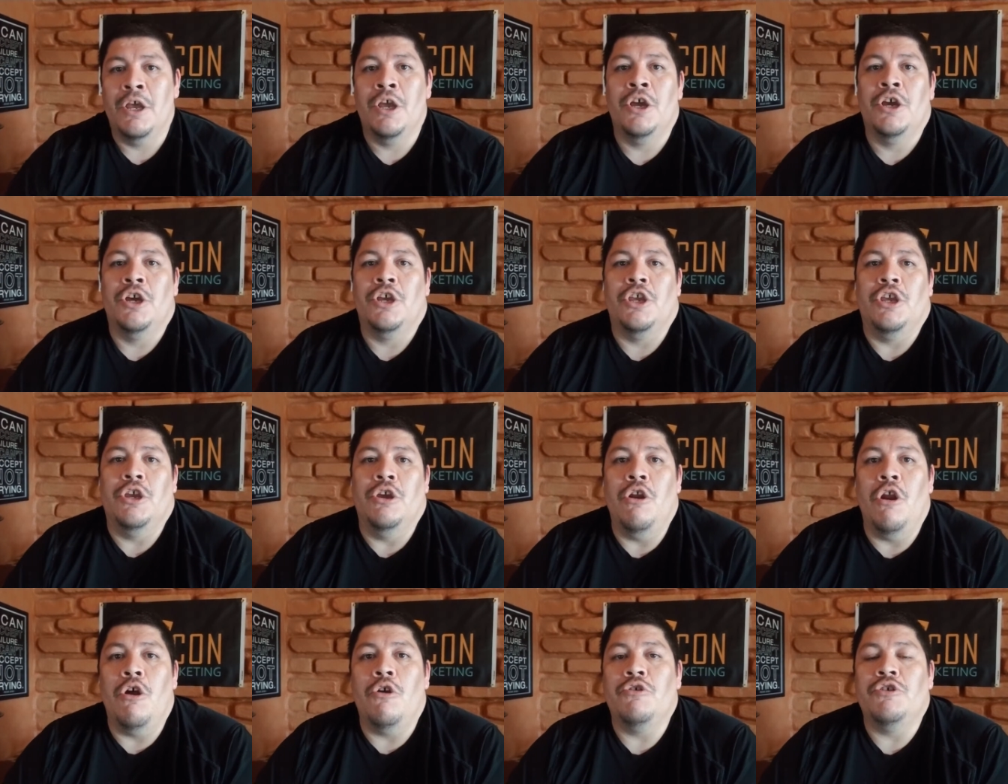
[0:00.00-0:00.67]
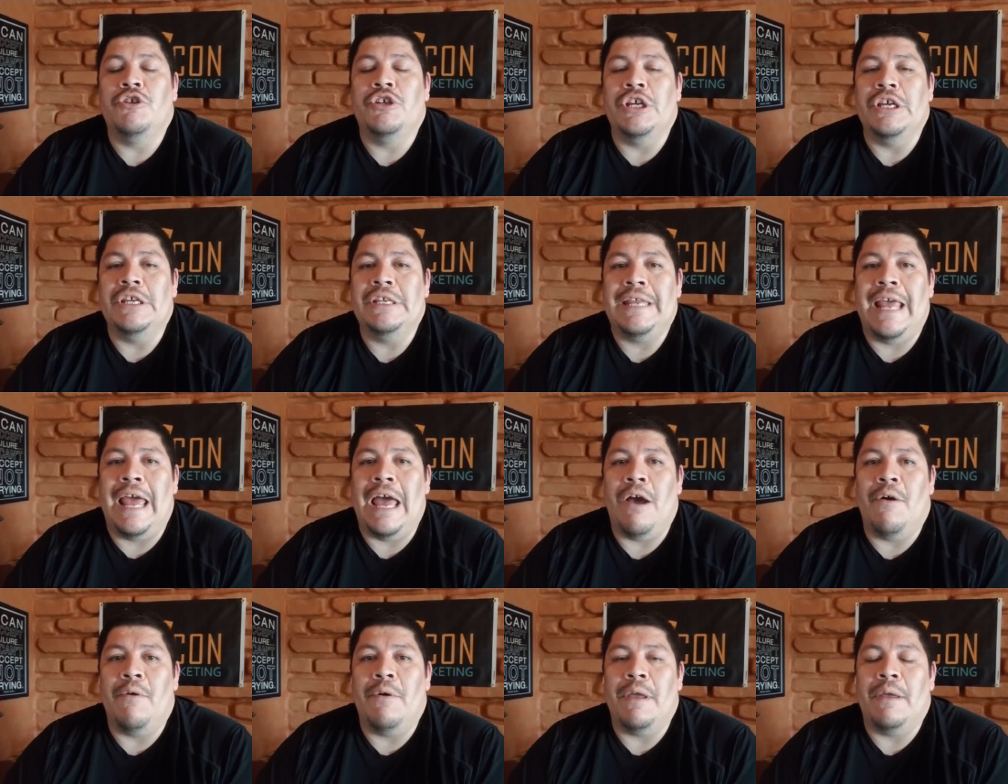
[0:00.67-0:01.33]
you know just
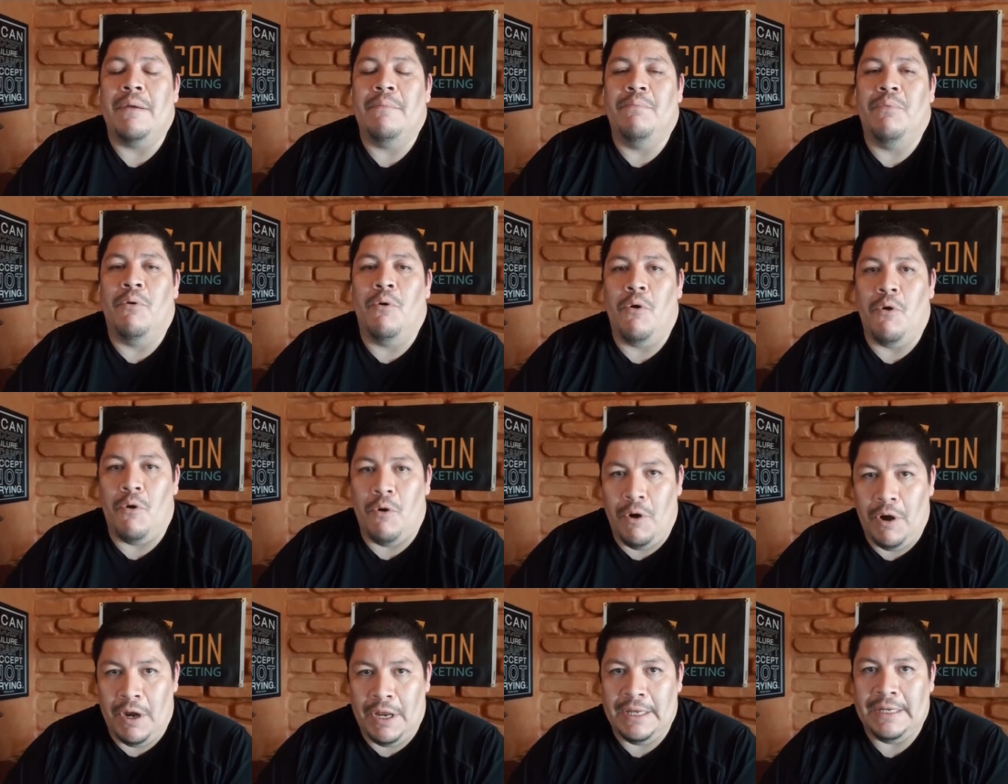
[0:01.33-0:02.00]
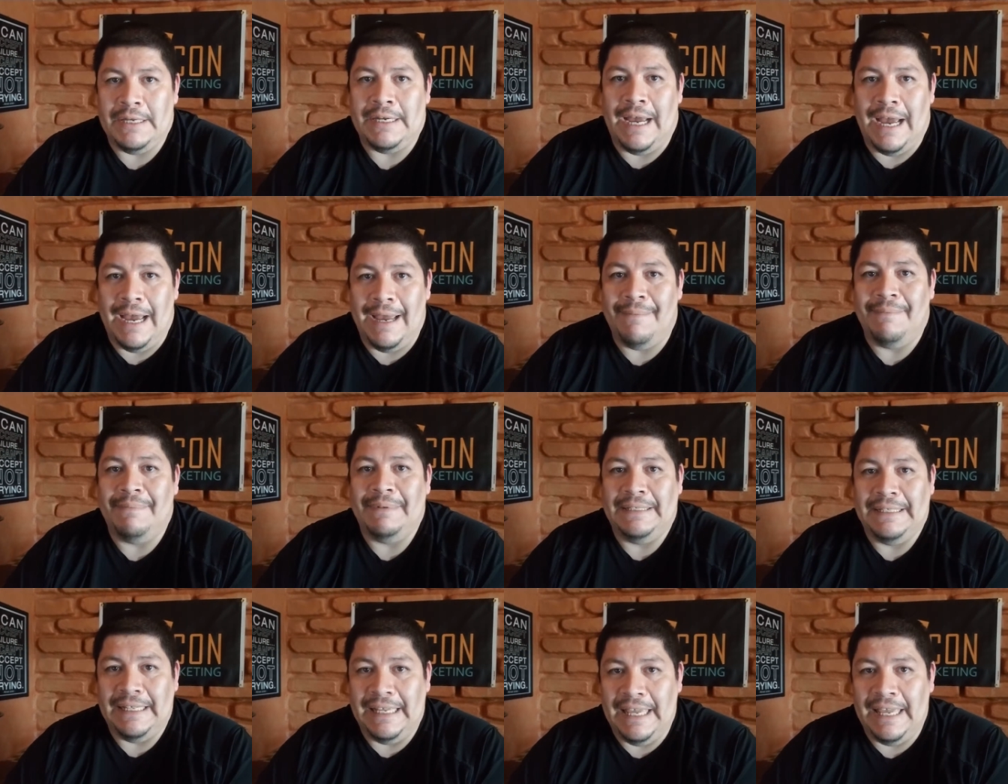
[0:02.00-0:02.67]
how important I
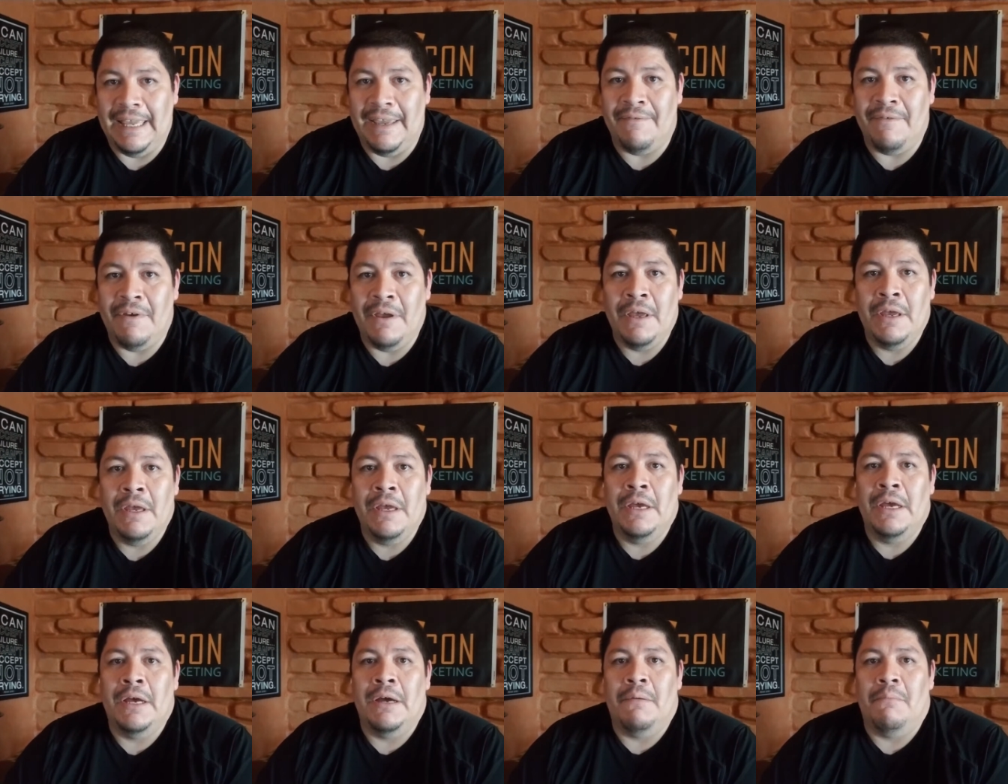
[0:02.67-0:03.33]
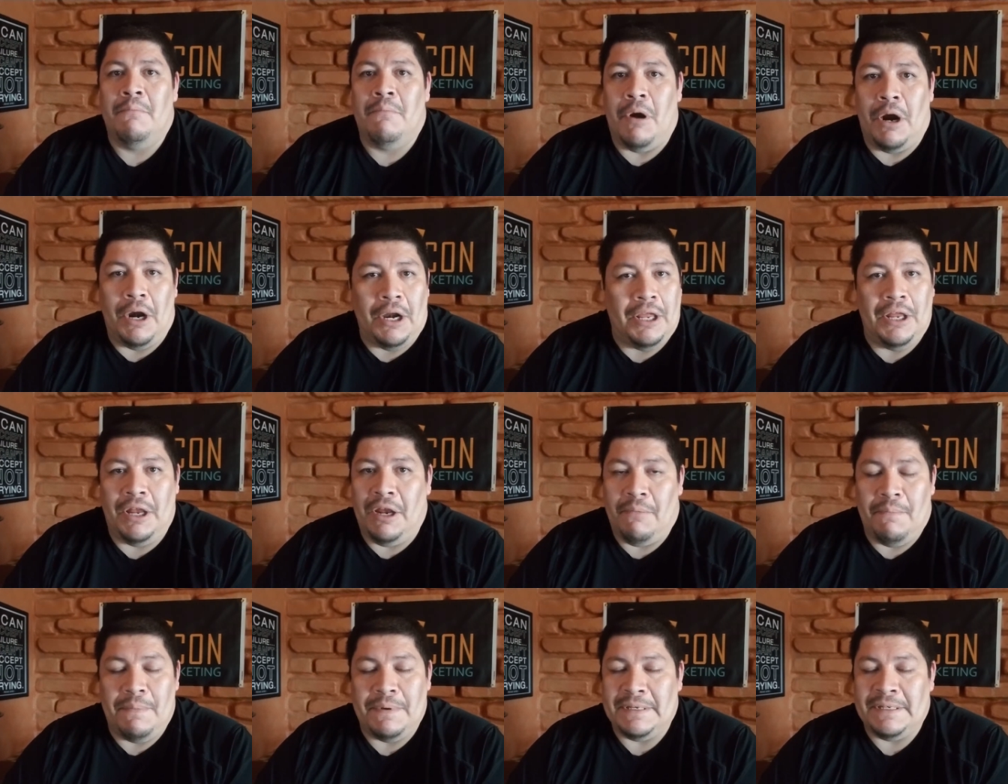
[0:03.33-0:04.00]
believe marketing
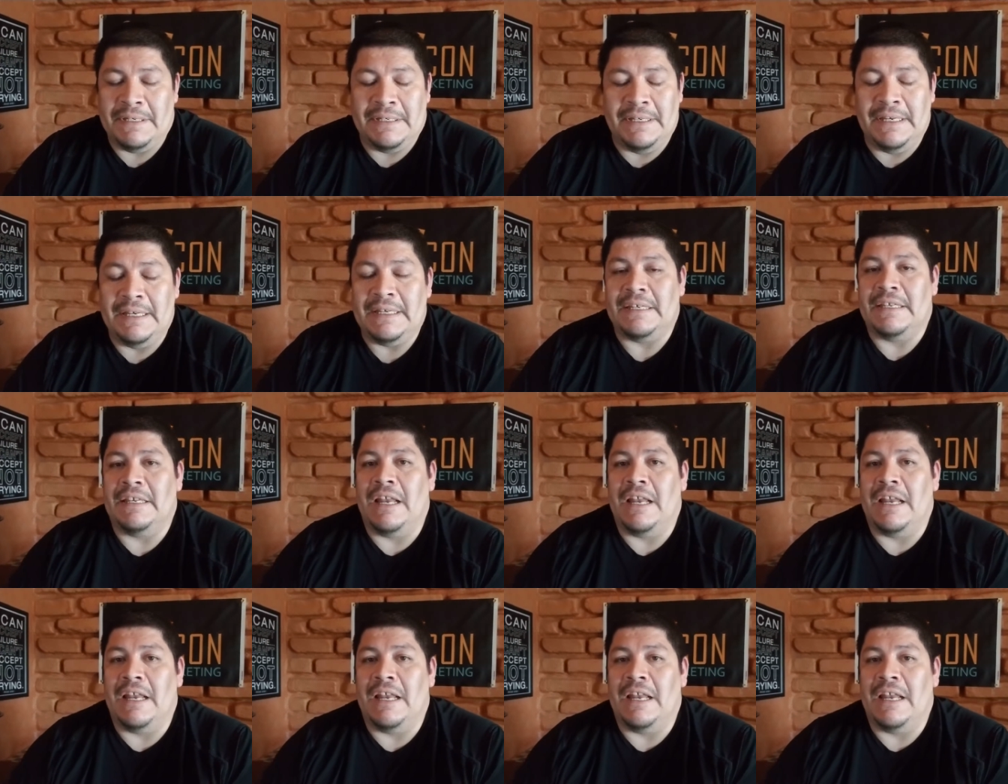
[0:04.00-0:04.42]
your business is.